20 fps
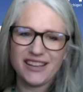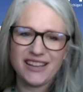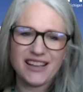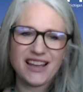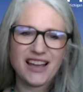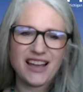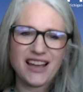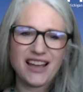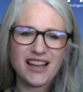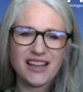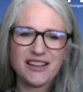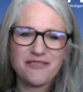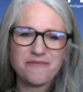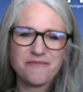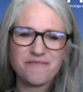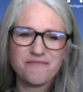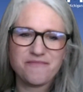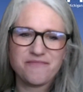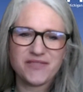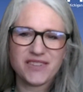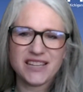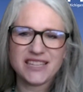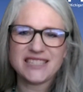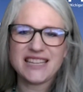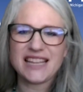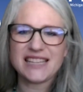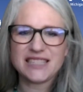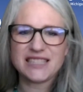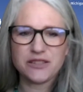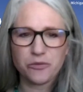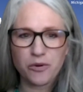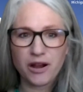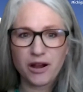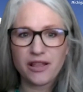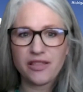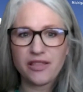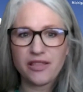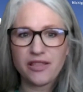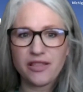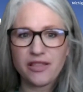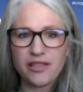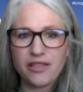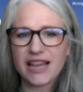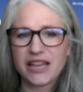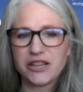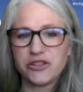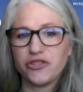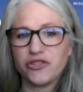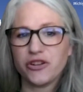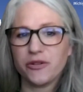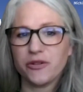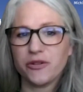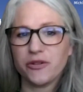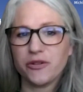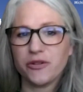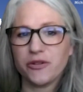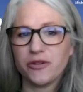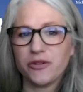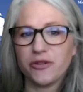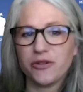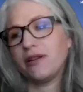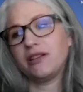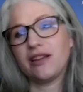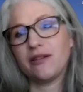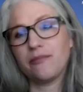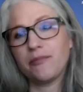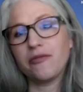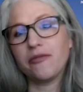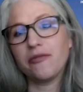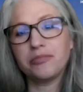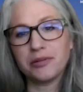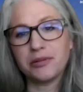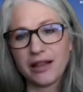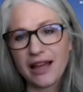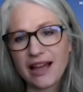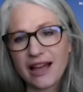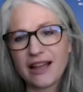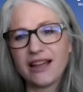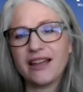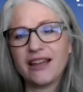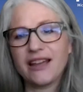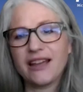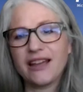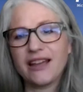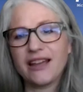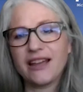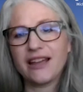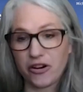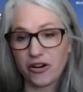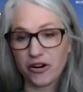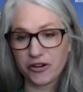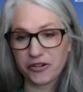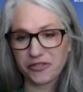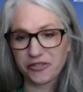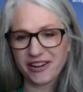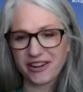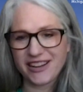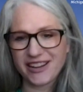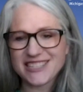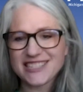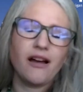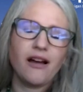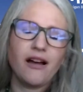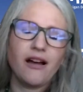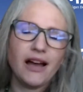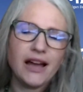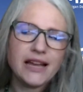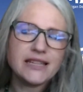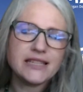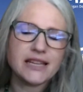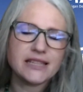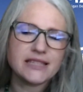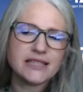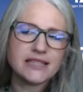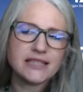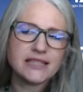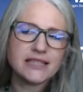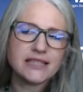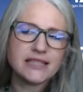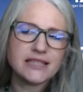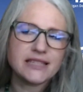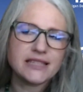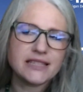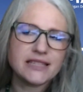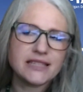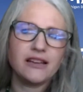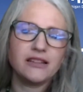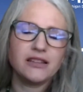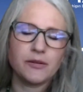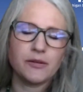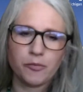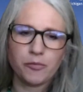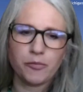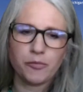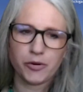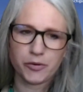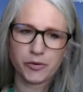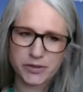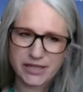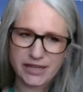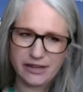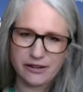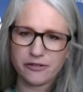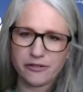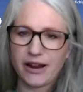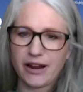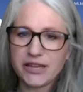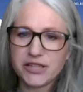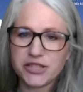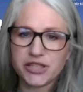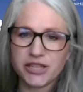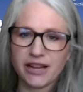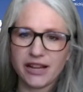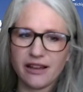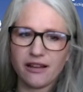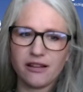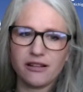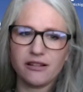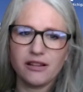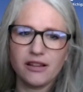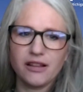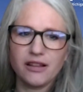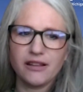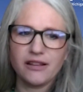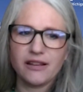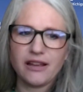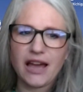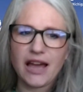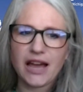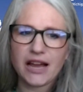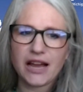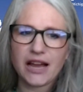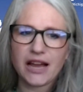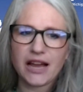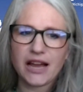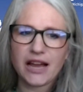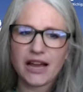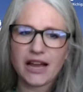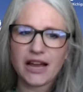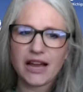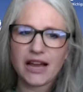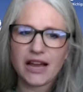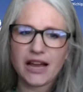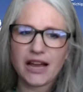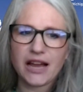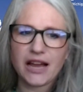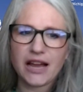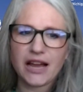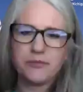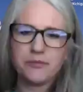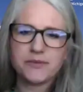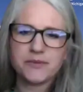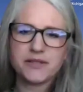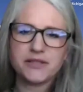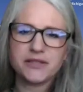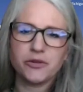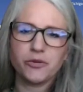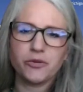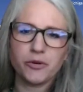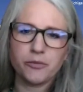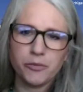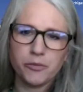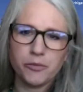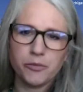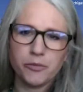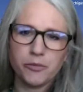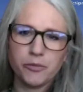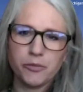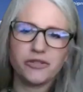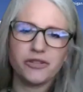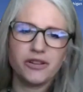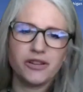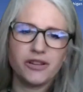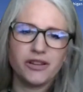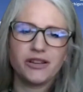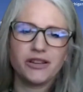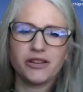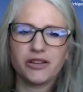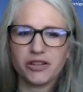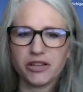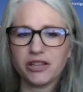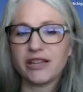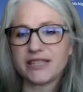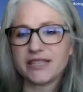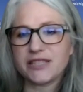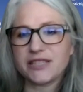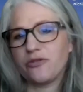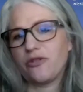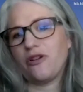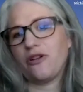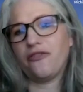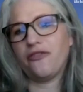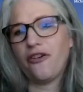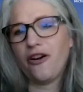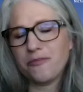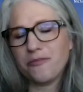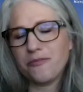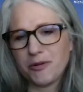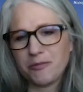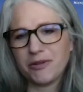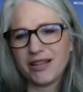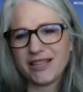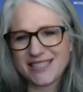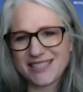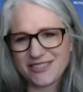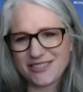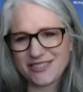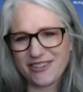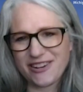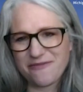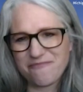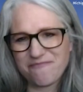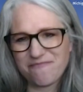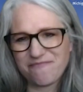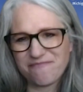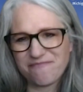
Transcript: because that's the one that contributes to the buildup of plaque in the arteries. High density lipoprotein, or HDL, actually helps to remove cholesterol from the bloodstream.